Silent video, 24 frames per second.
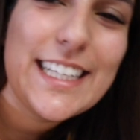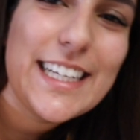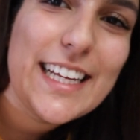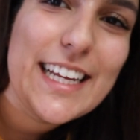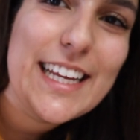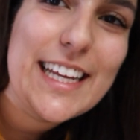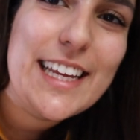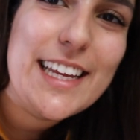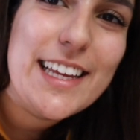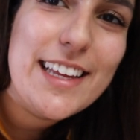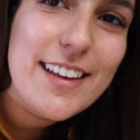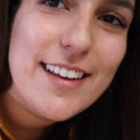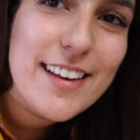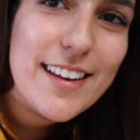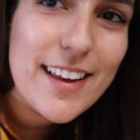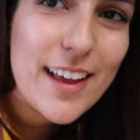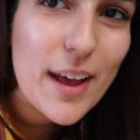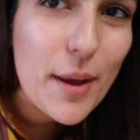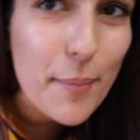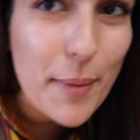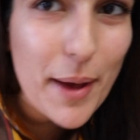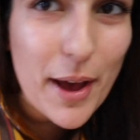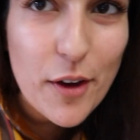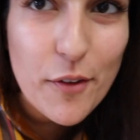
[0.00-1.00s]
in
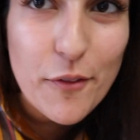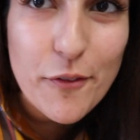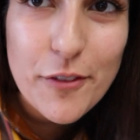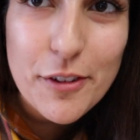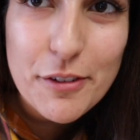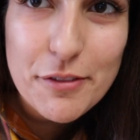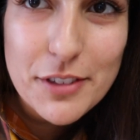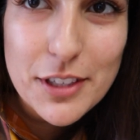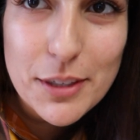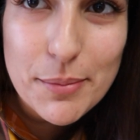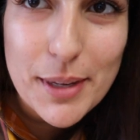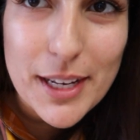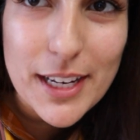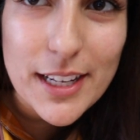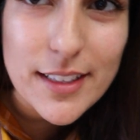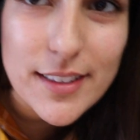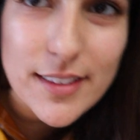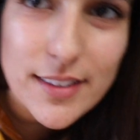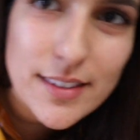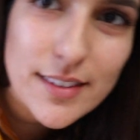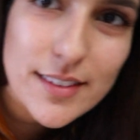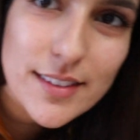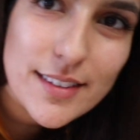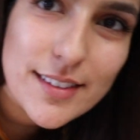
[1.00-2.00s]
about 50
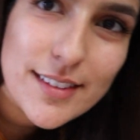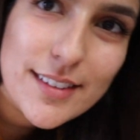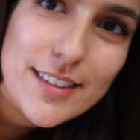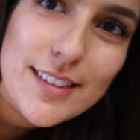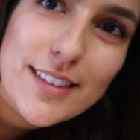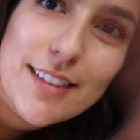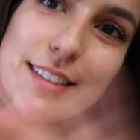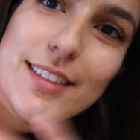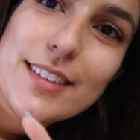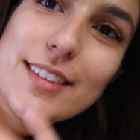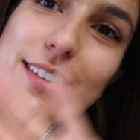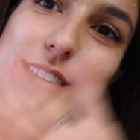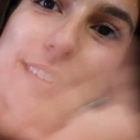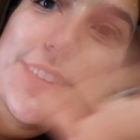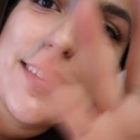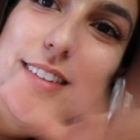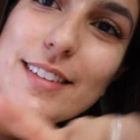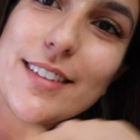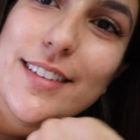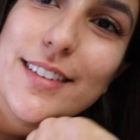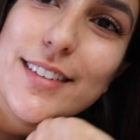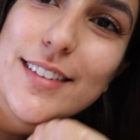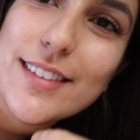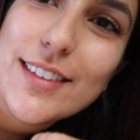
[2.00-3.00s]
minutes.
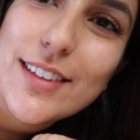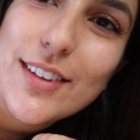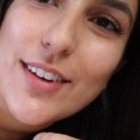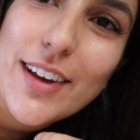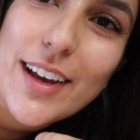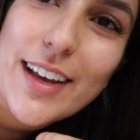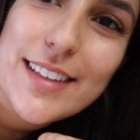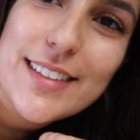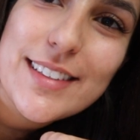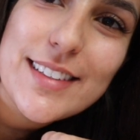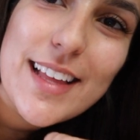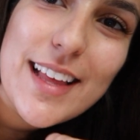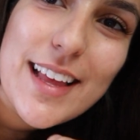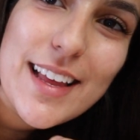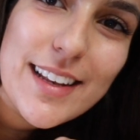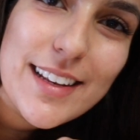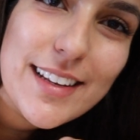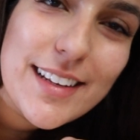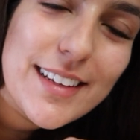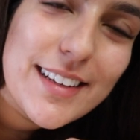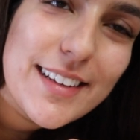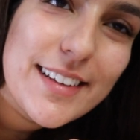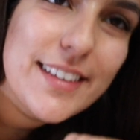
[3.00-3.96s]
See you guys then.